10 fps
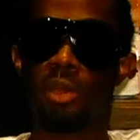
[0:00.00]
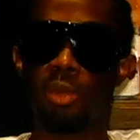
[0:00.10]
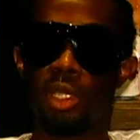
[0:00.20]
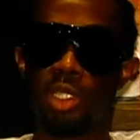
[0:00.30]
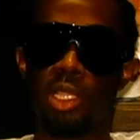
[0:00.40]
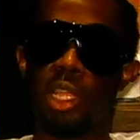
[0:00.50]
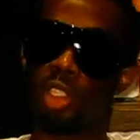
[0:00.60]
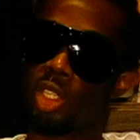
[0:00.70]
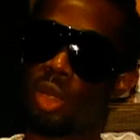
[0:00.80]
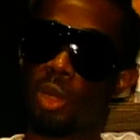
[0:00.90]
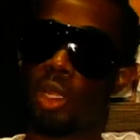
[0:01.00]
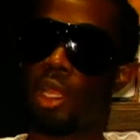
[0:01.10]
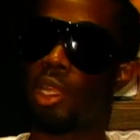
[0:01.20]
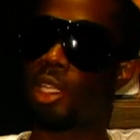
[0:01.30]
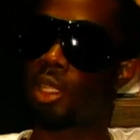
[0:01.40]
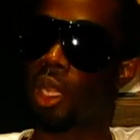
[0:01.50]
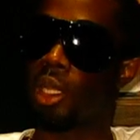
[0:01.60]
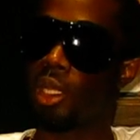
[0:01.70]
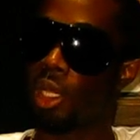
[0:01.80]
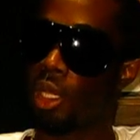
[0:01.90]
in places like Germany and
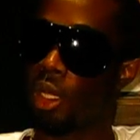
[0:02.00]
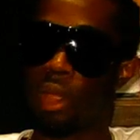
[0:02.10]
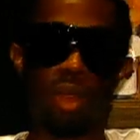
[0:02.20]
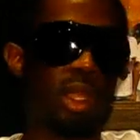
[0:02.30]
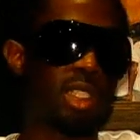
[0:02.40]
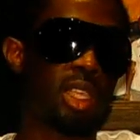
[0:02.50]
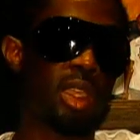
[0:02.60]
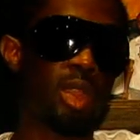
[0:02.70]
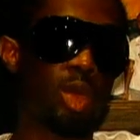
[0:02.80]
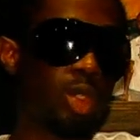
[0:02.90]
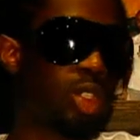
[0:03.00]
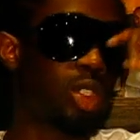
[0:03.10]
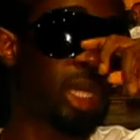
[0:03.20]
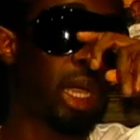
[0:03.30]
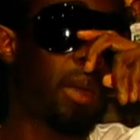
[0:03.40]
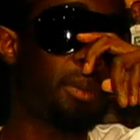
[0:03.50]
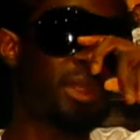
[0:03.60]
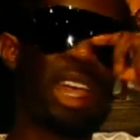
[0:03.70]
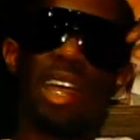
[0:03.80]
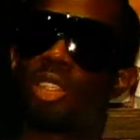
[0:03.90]
Italy, you know, that's a huge
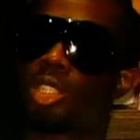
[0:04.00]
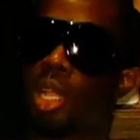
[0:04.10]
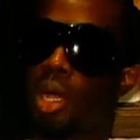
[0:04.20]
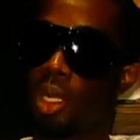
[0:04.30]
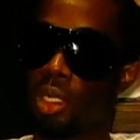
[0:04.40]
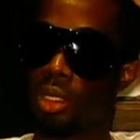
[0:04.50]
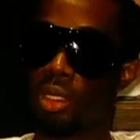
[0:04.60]
dancehall